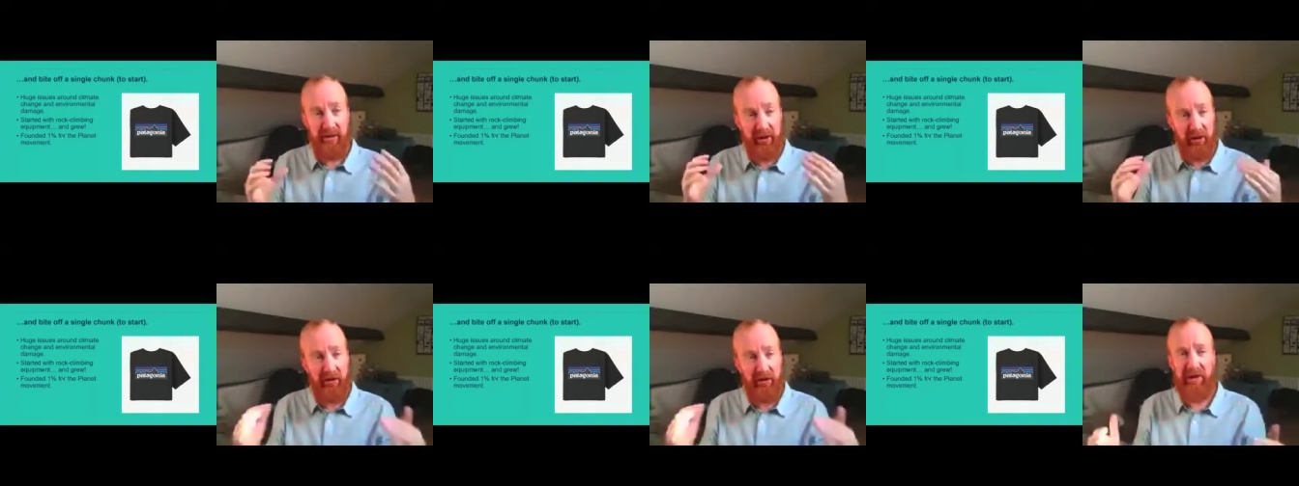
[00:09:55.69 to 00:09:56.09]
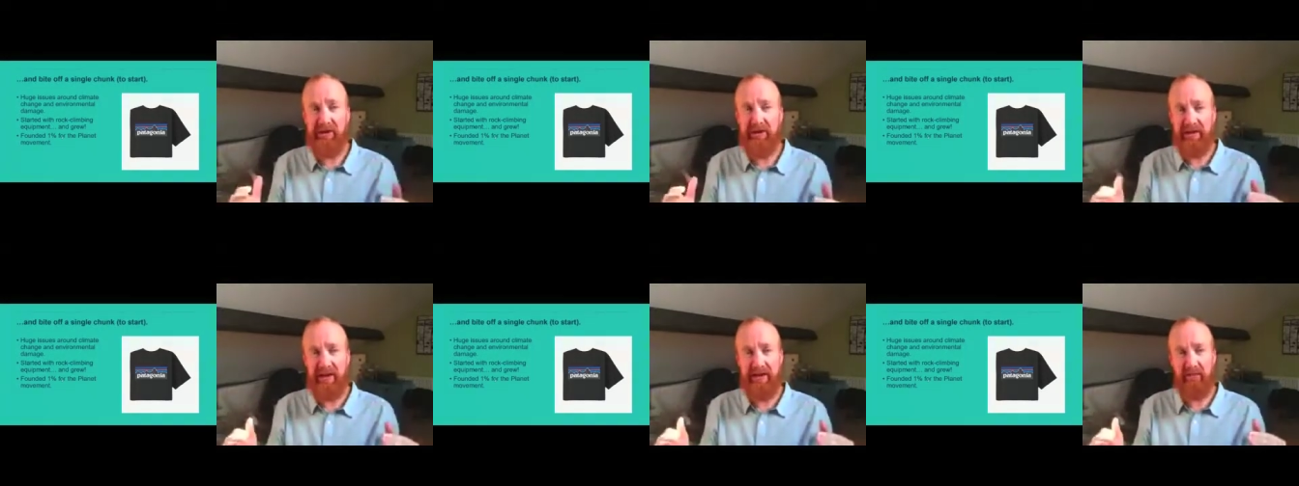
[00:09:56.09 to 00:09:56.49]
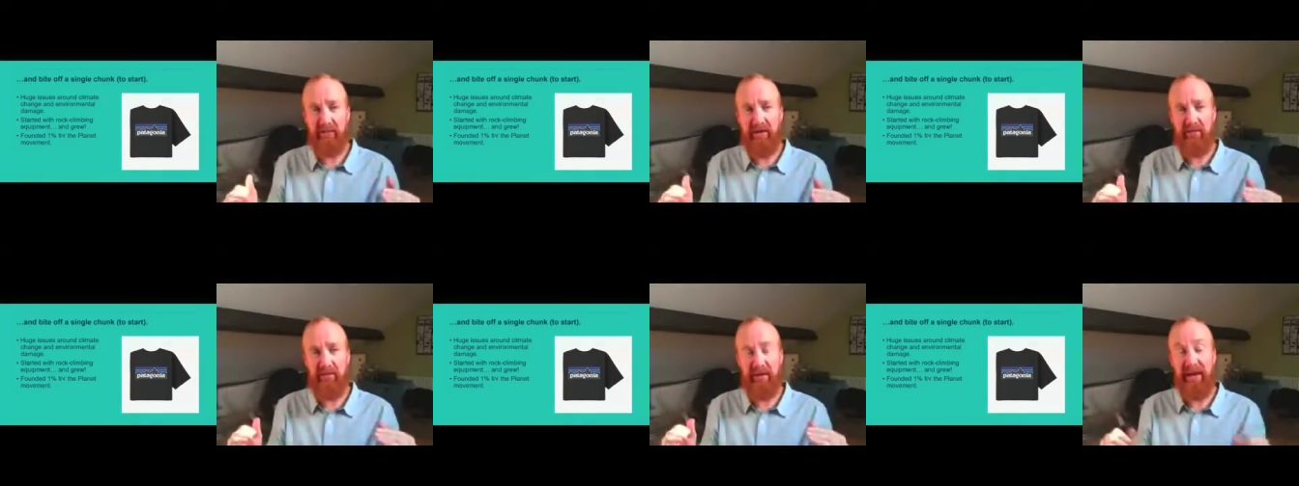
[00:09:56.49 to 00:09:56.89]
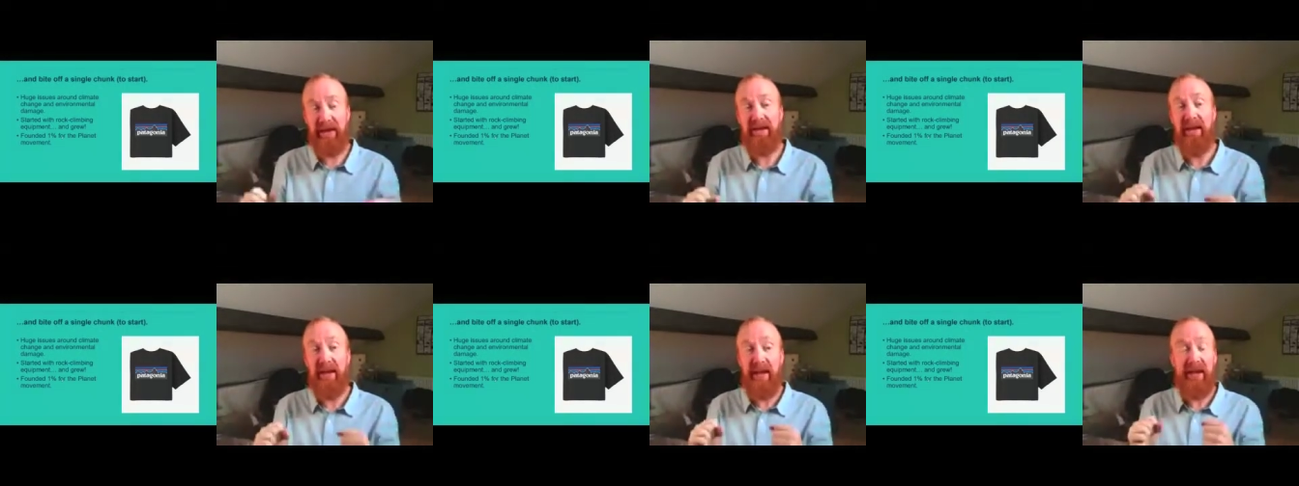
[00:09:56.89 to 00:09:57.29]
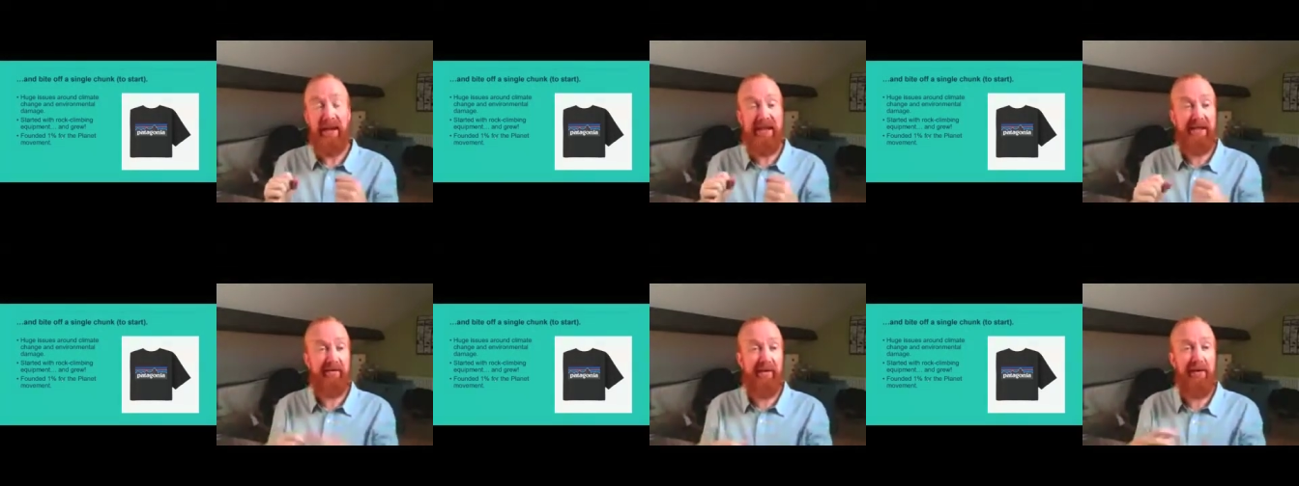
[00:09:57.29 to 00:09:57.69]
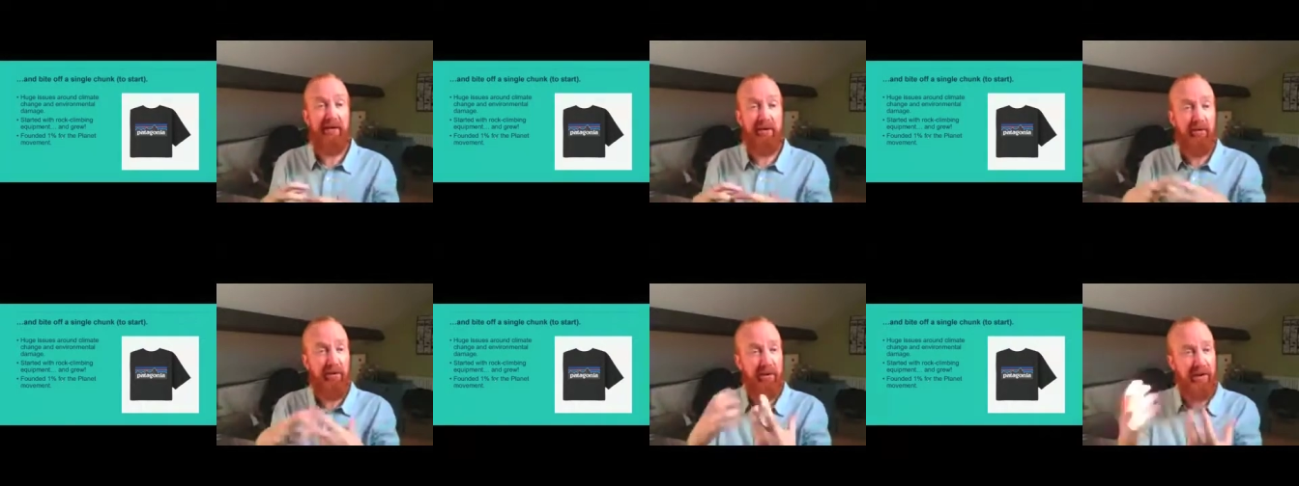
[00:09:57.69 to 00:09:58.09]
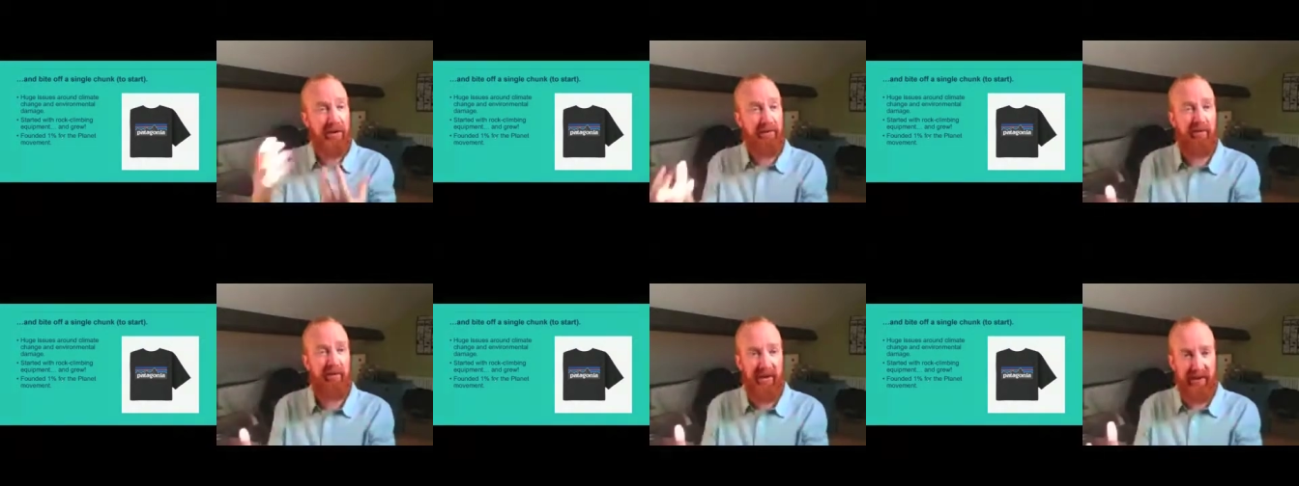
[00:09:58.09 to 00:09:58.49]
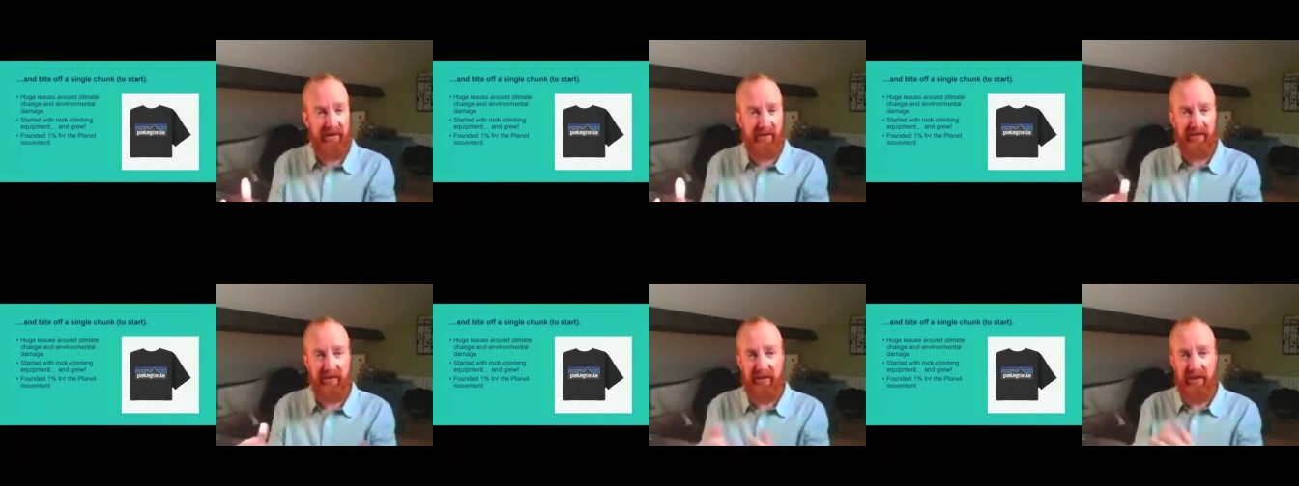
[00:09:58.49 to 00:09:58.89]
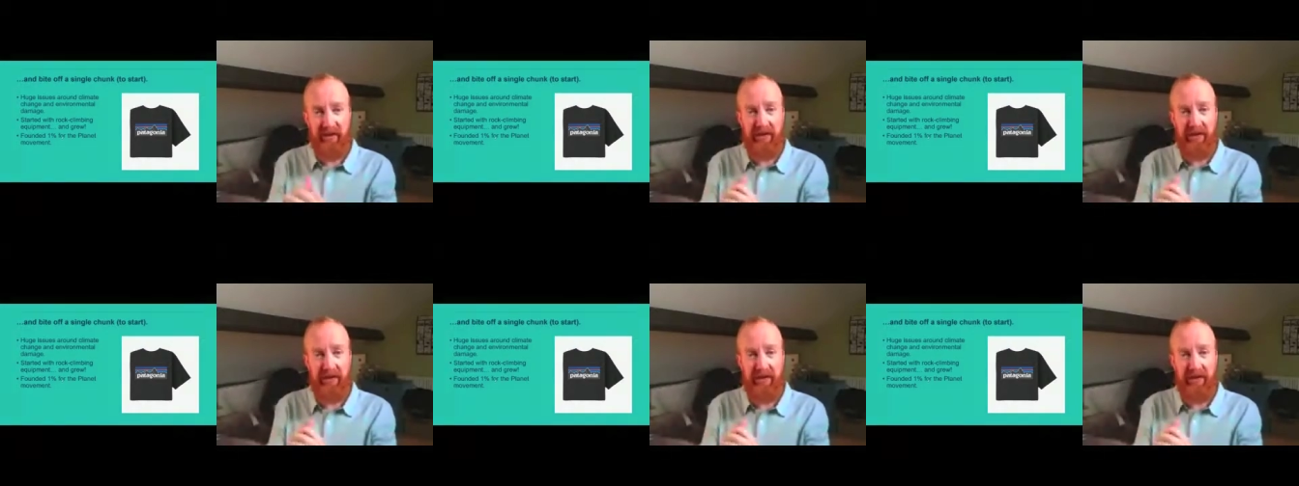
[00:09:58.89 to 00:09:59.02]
hugely successful company, and it's founded all kinds of other things.